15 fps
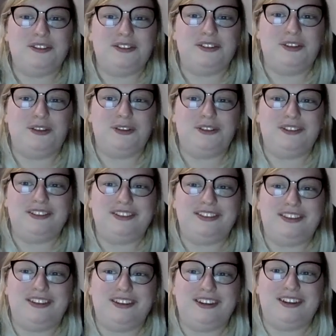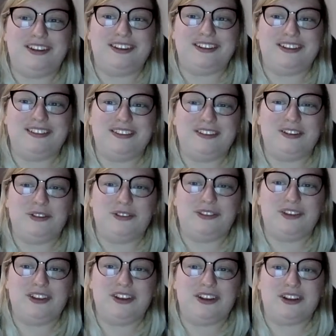you
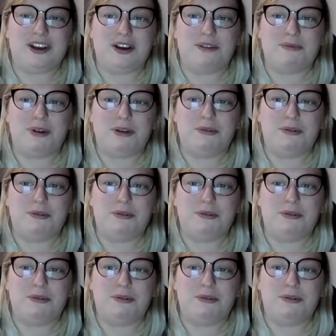see a